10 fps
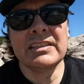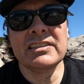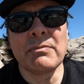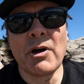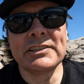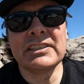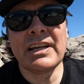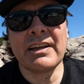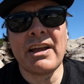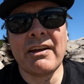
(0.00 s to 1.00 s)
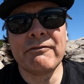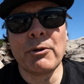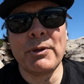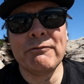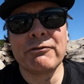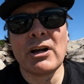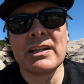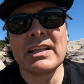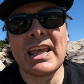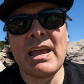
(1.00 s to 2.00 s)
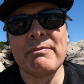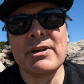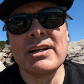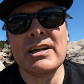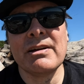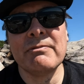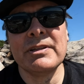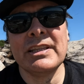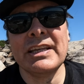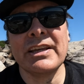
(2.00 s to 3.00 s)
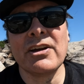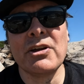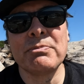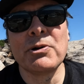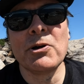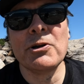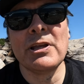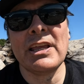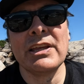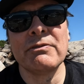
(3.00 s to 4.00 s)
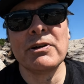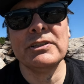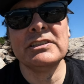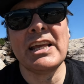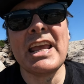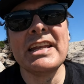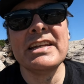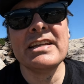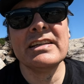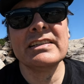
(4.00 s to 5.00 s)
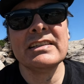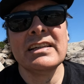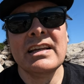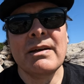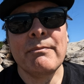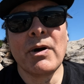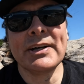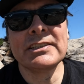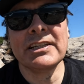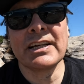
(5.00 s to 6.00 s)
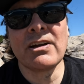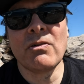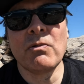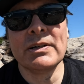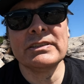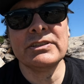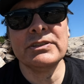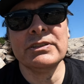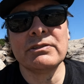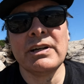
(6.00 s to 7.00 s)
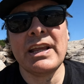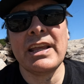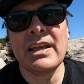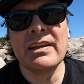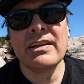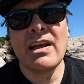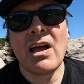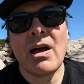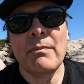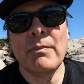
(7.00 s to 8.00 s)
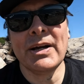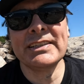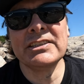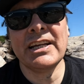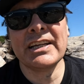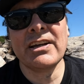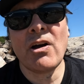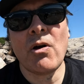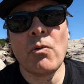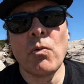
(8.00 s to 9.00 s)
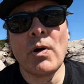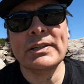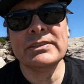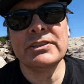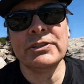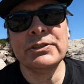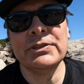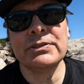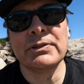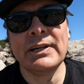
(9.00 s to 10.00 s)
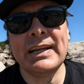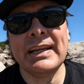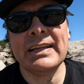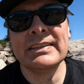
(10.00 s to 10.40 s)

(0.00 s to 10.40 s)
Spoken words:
This is a mic check from in front of the camera with the GoPro Hero 10. Mic check 1, 2, 3. Mic check 1, 2, 3.